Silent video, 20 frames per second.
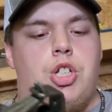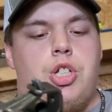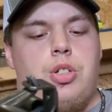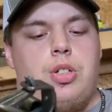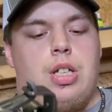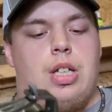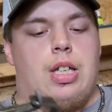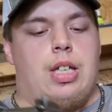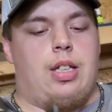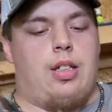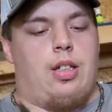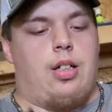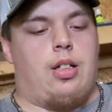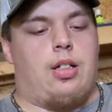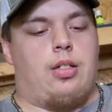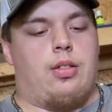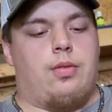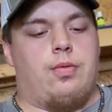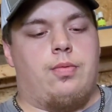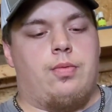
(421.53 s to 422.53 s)
you get,
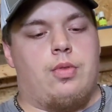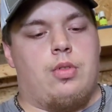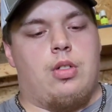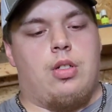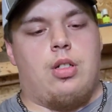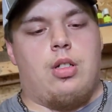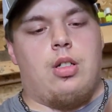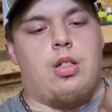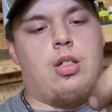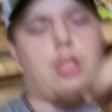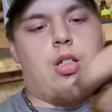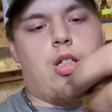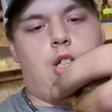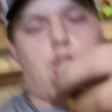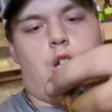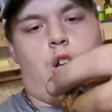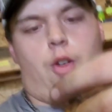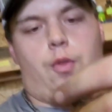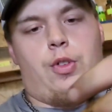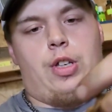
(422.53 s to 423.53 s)
you
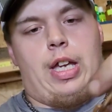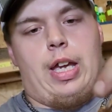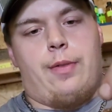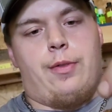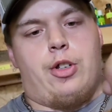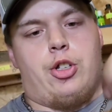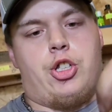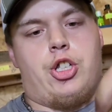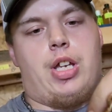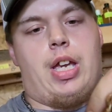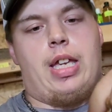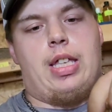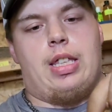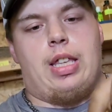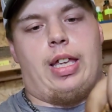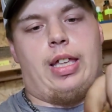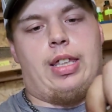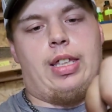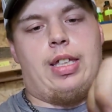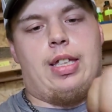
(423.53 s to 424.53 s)
know, if you have your chain
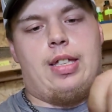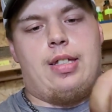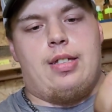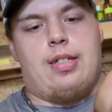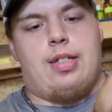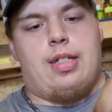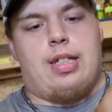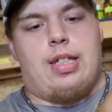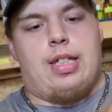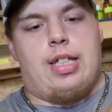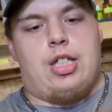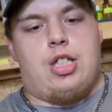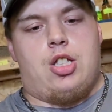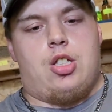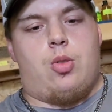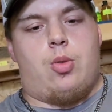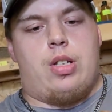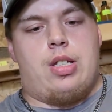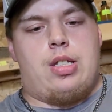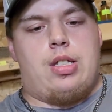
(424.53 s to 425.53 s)
like this and it gets
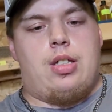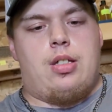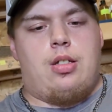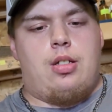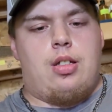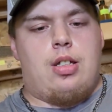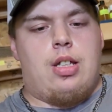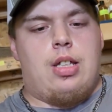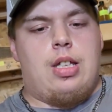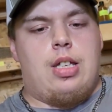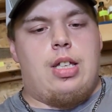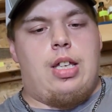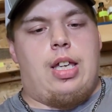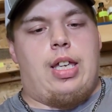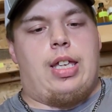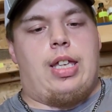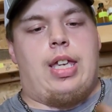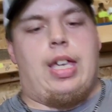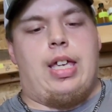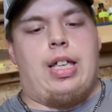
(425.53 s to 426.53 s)
twisted
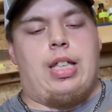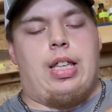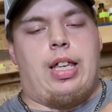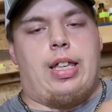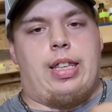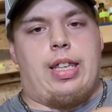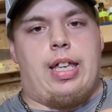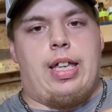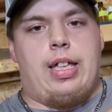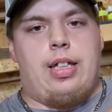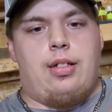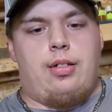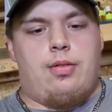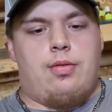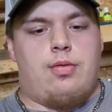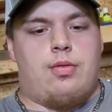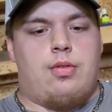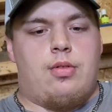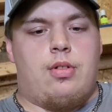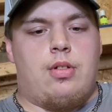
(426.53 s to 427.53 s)
and kinked like that,
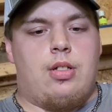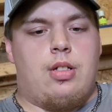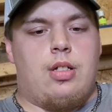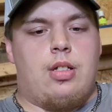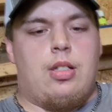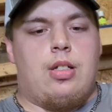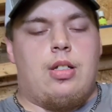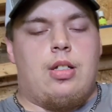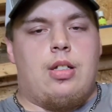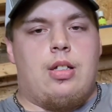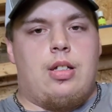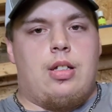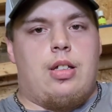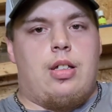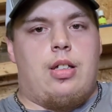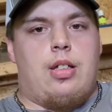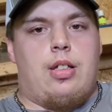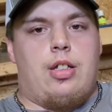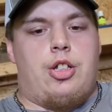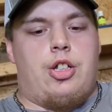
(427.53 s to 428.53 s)

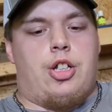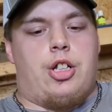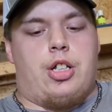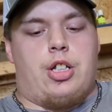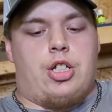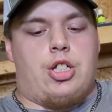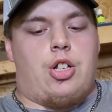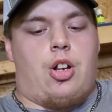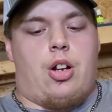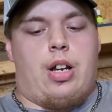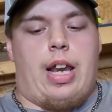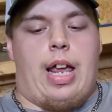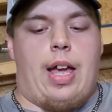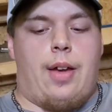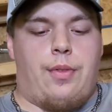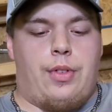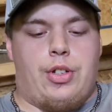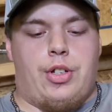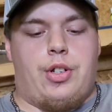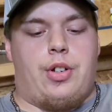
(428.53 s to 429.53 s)
you're going to start
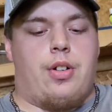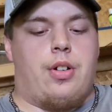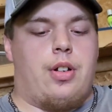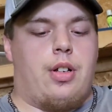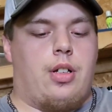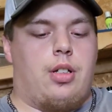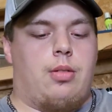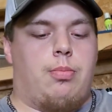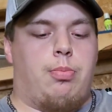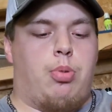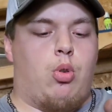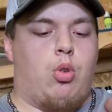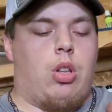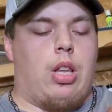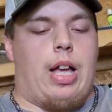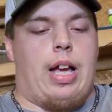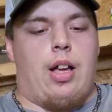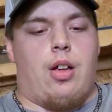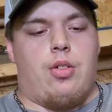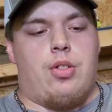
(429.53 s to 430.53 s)
having your pull
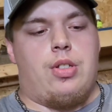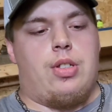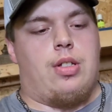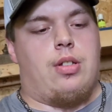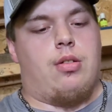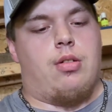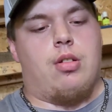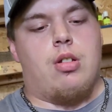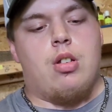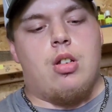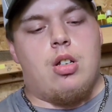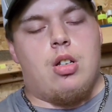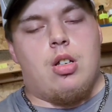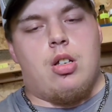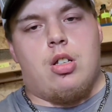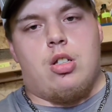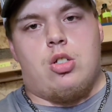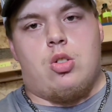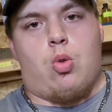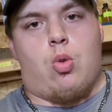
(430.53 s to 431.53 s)
outs and
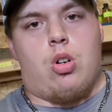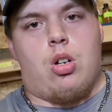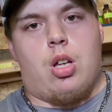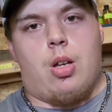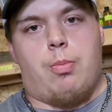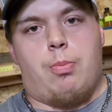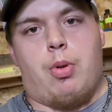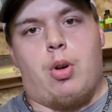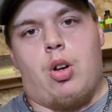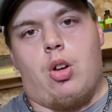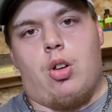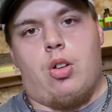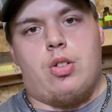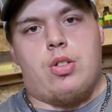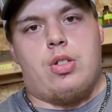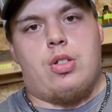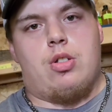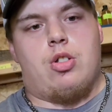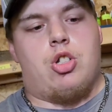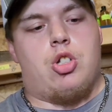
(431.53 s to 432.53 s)
torn up
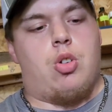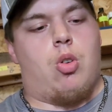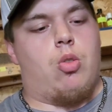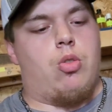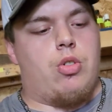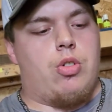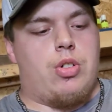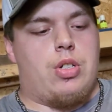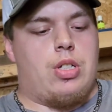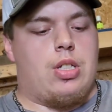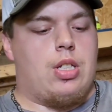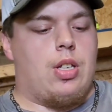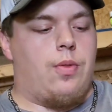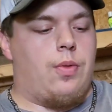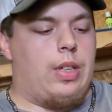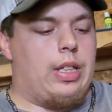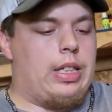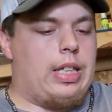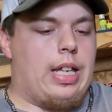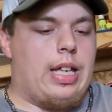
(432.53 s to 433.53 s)
paws and shoulders and stuff
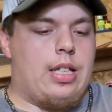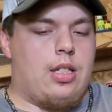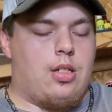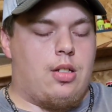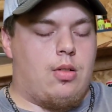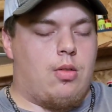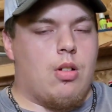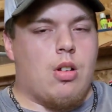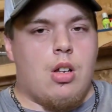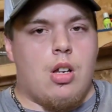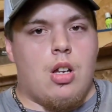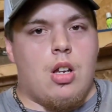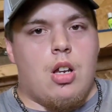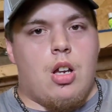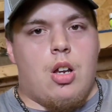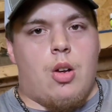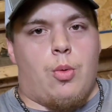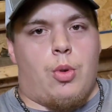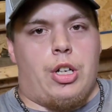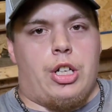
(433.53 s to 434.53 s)
like that. So
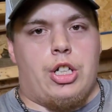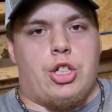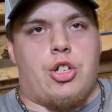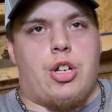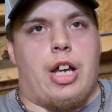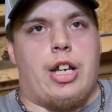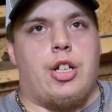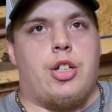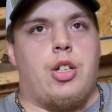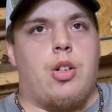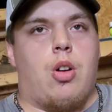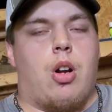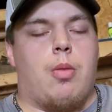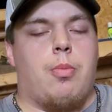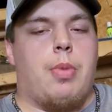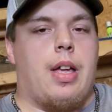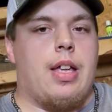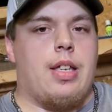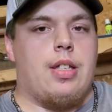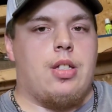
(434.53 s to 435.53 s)
we're going to try to do our
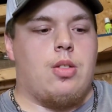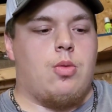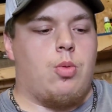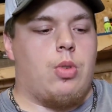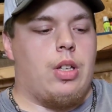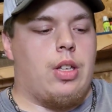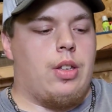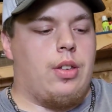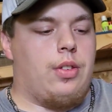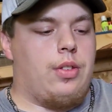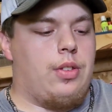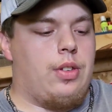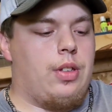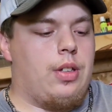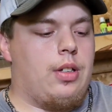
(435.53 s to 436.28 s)
best with